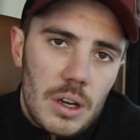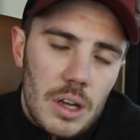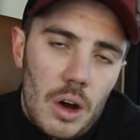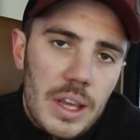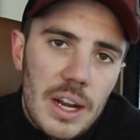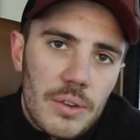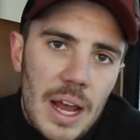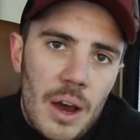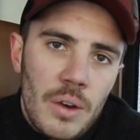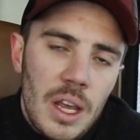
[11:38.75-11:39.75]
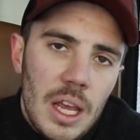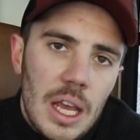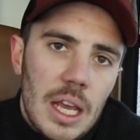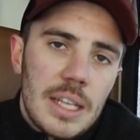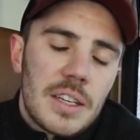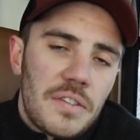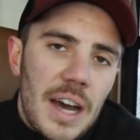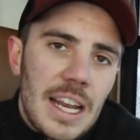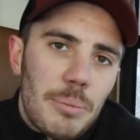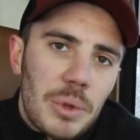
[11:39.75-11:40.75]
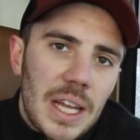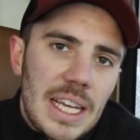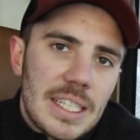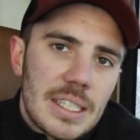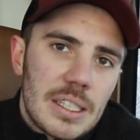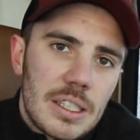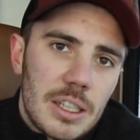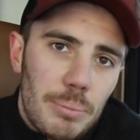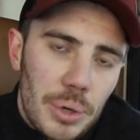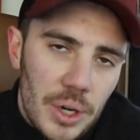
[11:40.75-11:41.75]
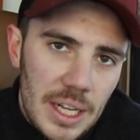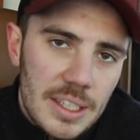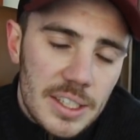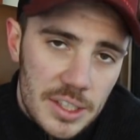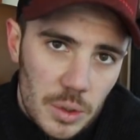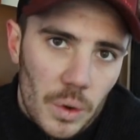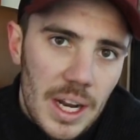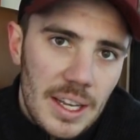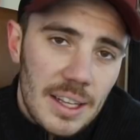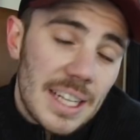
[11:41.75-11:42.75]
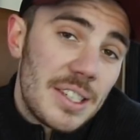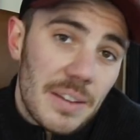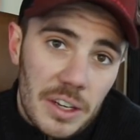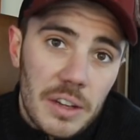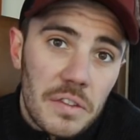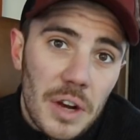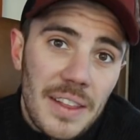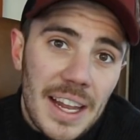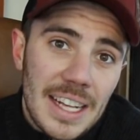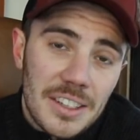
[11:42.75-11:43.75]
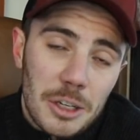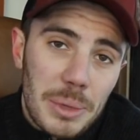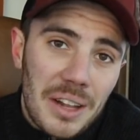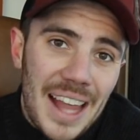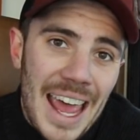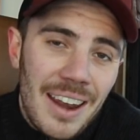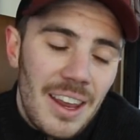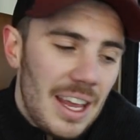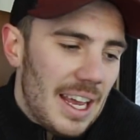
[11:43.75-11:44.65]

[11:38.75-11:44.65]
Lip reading: all year round, to find a place to put it, to store it, unless you have a good friend that has a little bit of land,